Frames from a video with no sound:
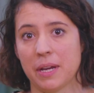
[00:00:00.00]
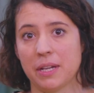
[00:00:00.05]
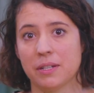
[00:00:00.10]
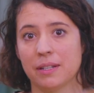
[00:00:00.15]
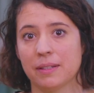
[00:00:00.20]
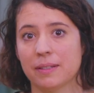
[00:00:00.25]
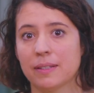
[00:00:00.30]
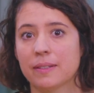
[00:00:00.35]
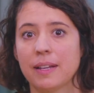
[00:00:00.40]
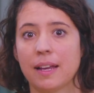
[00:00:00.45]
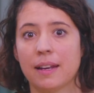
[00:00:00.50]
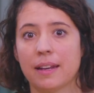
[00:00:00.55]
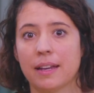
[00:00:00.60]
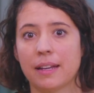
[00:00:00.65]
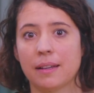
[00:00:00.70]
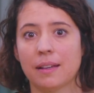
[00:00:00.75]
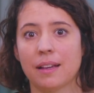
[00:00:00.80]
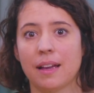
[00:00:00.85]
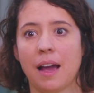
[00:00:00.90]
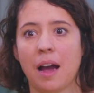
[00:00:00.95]
Patients
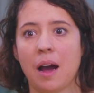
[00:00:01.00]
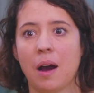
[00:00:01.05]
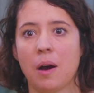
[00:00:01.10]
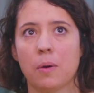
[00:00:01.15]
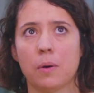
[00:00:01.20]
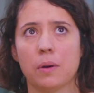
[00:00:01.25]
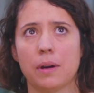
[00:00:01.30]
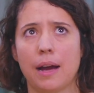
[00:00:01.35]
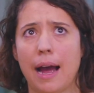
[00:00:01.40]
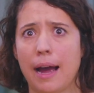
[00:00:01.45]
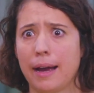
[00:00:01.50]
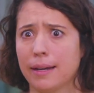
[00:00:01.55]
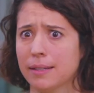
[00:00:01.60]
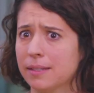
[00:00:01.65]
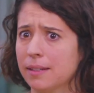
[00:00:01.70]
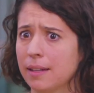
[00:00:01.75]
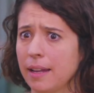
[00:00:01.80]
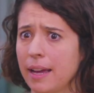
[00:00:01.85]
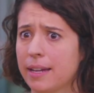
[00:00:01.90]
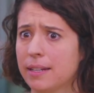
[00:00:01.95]
telling how
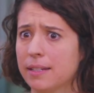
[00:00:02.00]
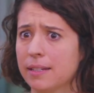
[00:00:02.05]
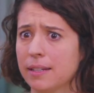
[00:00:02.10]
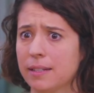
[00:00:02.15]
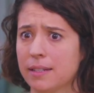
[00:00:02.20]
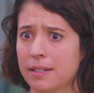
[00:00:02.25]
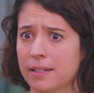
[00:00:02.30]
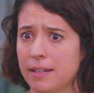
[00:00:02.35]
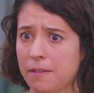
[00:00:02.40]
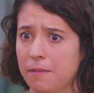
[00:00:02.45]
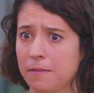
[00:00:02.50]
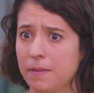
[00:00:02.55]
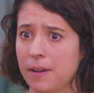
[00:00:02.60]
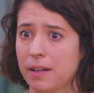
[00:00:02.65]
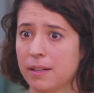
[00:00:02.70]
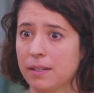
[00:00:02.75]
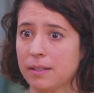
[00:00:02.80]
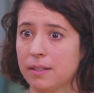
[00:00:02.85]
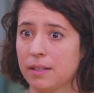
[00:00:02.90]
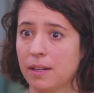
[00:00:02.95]
isolated they
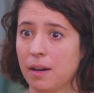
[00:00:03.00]
felt,